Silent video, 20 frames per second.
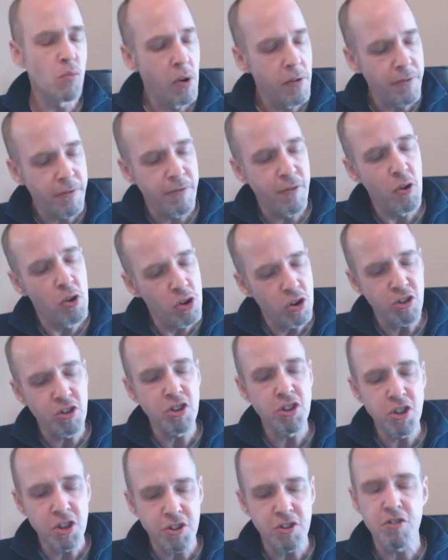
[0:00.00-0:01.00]
what
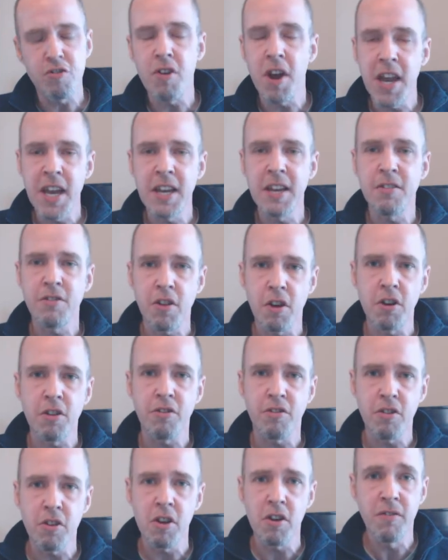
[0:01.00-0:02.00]
function your terrain is going to
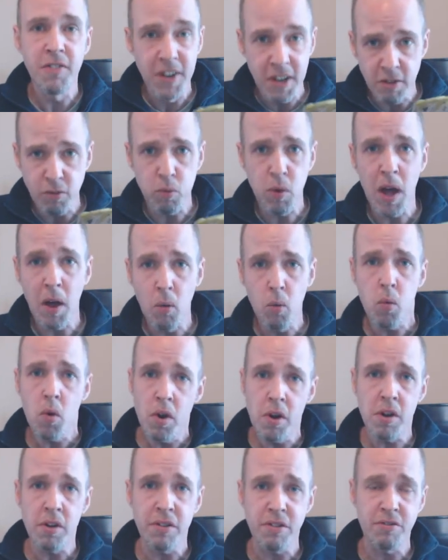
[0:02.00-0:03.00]
serve, and it's well
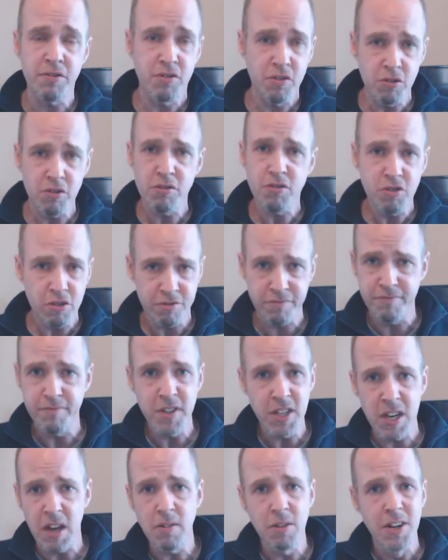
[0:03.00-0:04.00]
worth just
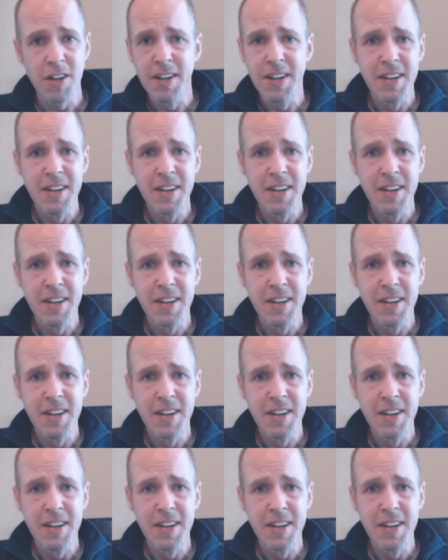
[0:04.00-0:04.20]
you know